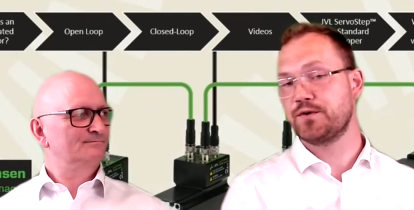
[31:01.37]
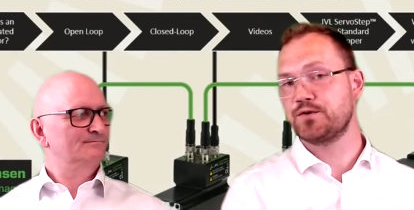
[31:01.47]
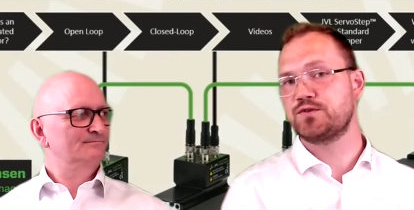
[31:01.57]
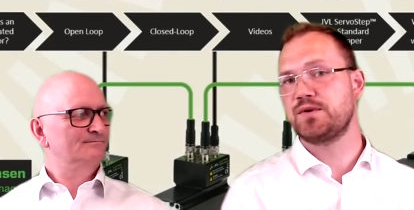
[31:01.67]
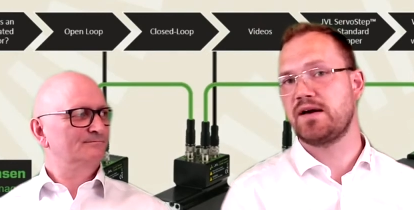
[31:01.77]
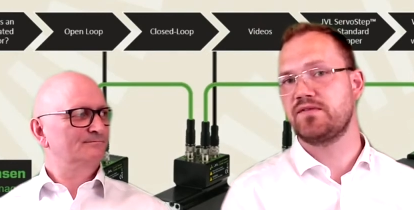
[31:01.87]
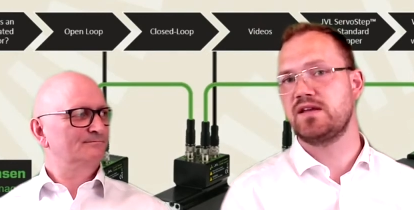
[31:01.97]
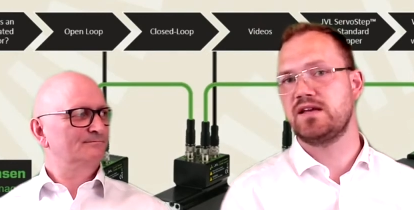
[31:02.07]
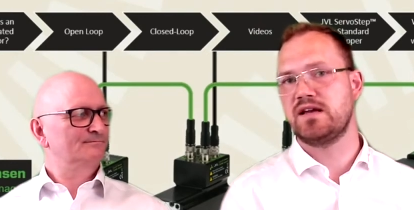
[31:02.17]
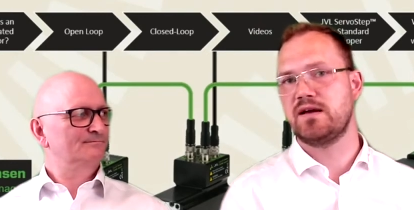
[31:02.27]
Speaker 1: very good to have
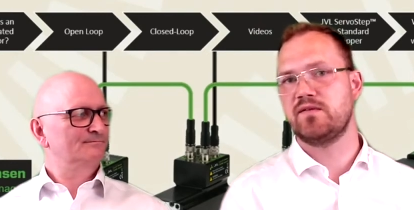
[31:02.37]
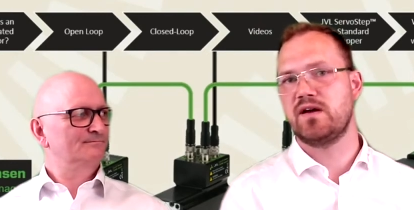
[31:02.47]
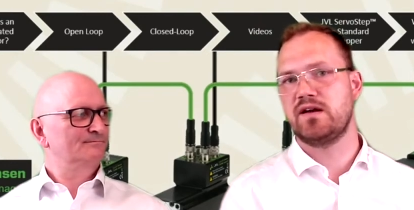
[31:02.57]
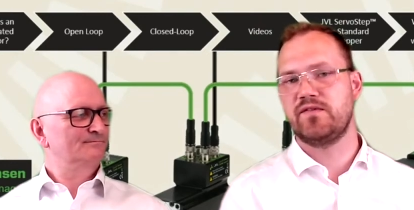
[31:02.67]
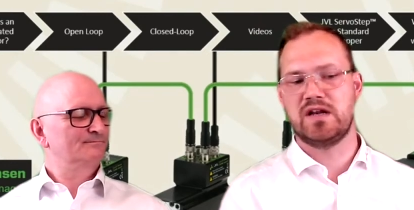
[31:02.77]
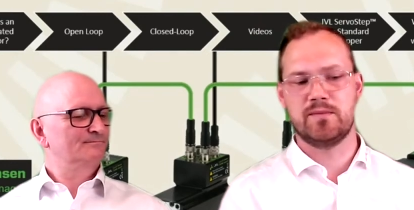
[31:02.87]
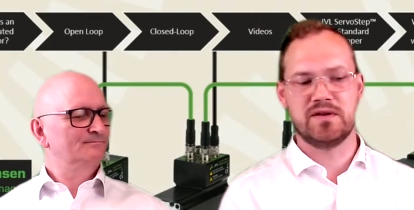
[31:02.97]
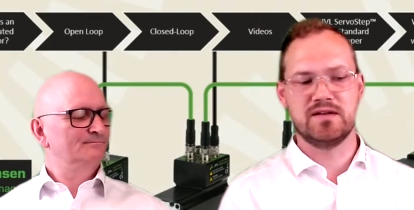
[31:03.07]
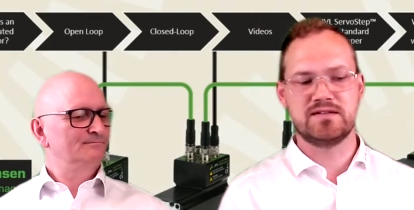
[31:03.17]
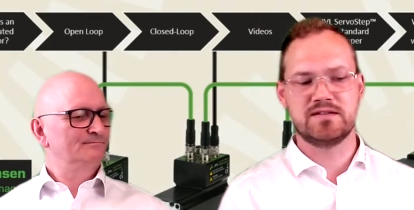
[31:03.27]
the uh,
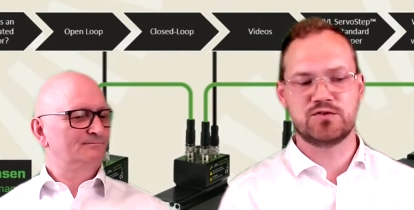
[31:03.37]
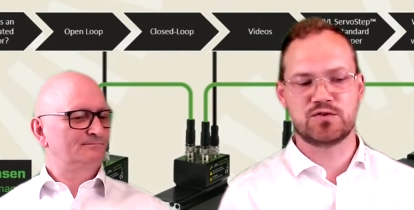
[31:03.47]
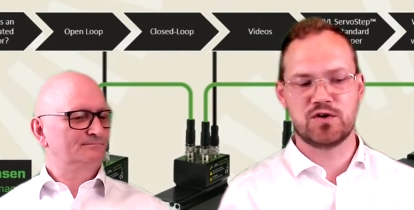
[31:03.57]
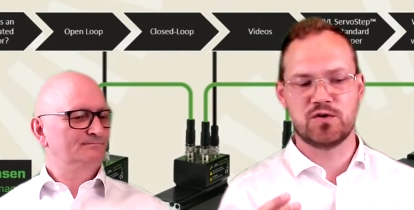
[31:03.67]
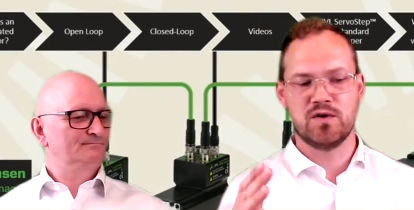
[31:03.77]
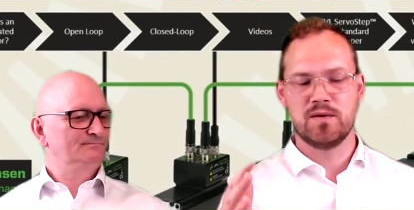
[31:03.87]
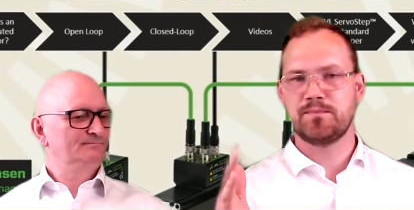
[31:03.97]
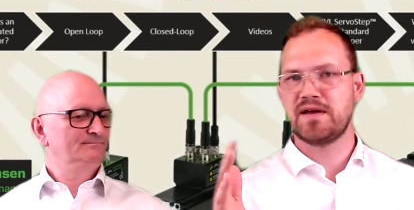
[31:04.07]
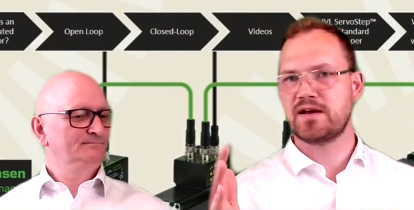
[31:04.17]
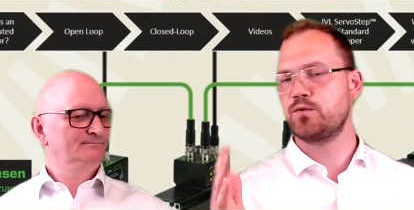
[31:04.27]
availability to go
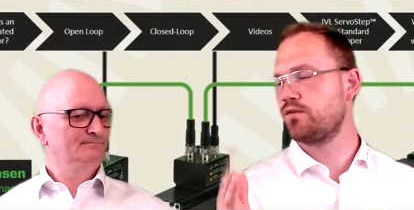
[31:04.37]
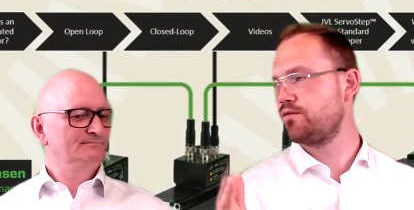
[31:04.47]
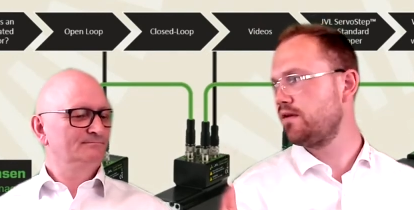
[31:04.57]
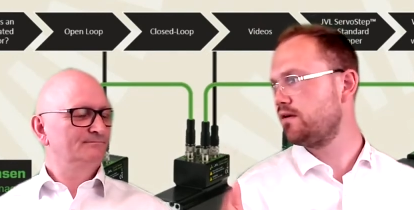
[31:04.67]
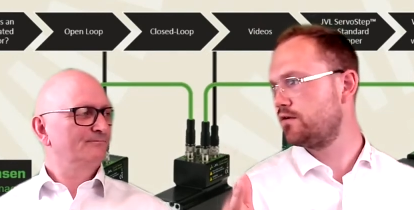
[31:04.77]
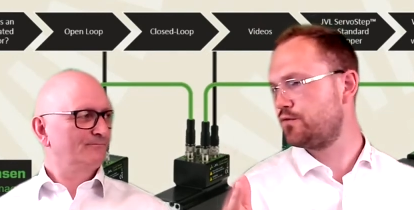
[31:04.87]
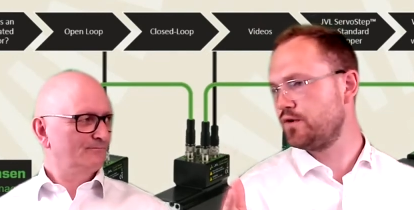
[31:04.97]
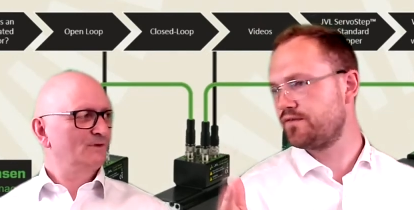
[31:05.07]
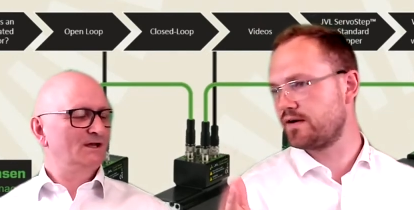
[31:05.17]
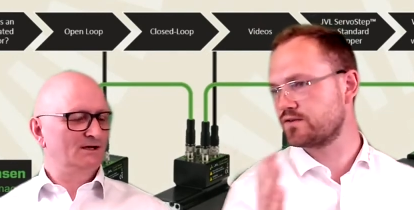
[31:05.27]
back with uh,
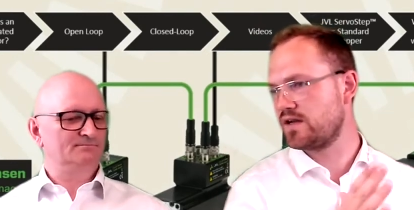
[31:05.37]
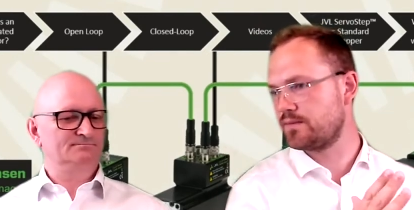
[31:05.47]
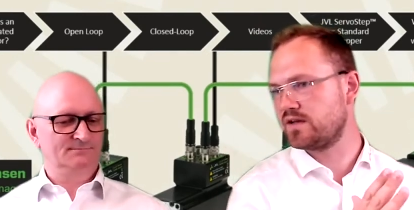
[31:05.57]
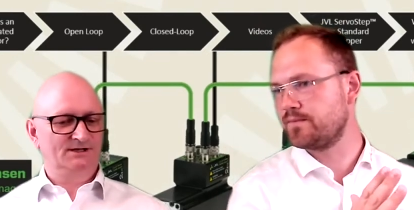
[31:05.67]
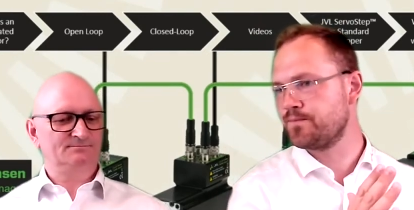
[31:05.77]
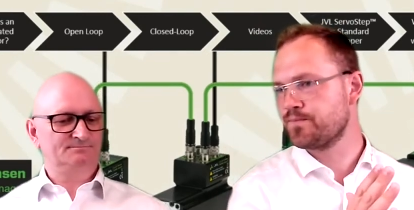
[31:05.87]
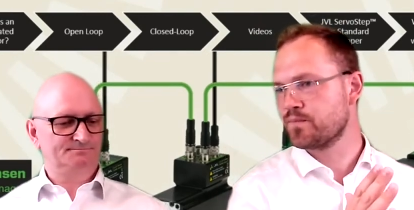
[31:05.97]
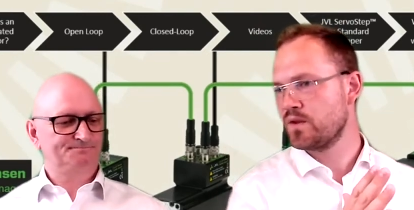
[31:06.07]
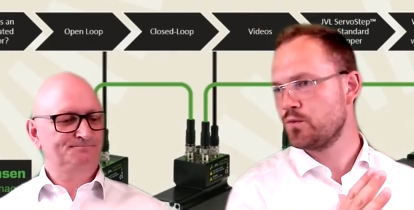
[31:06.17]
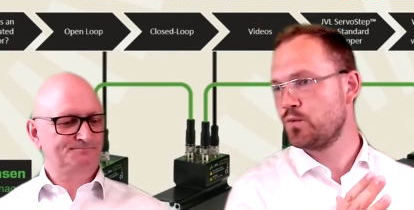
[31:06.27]
3,000 yeah. RPM,
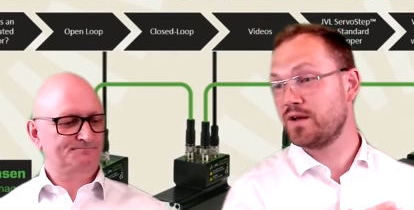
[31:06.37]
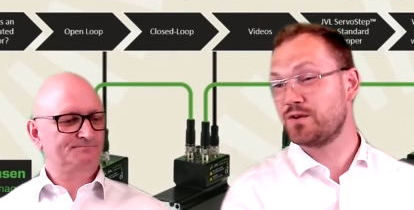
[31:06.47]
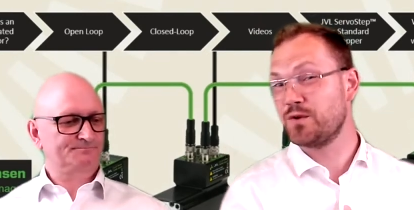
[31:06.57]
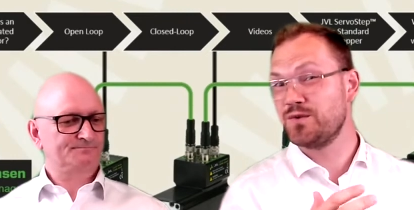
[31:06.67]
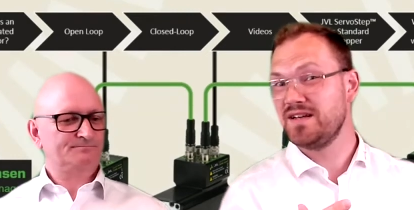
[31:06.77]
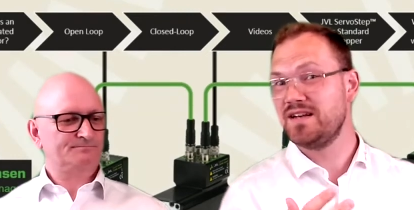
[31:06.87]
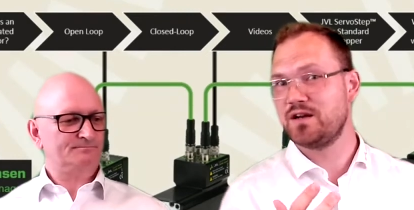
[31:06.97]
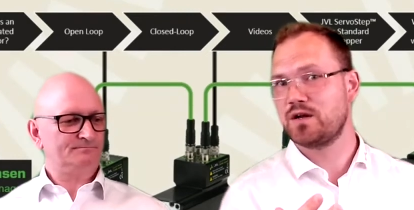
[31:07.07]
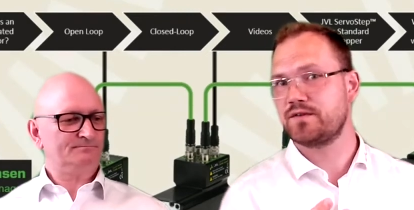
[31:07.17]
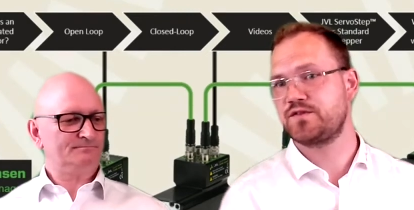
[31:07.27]
where you don't need
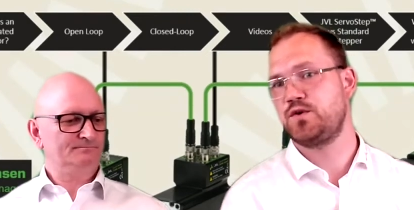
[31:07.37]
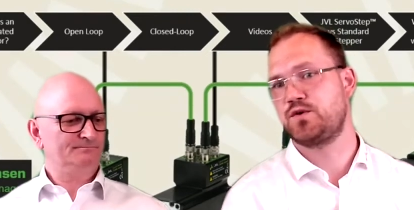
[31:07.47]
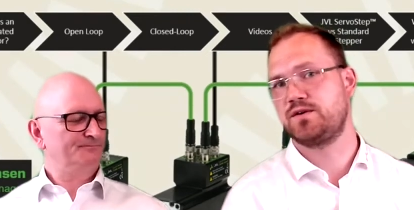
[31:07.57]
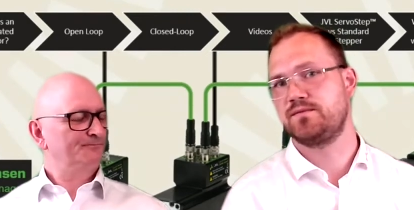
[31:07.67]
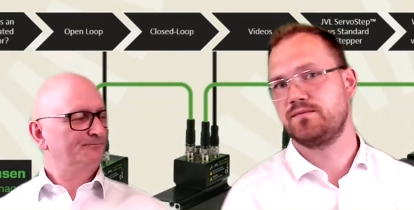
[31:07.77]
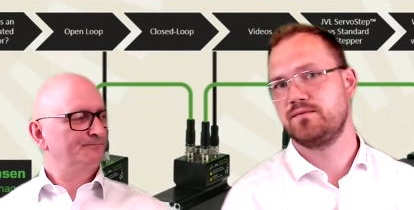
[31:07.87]
a lot of torque.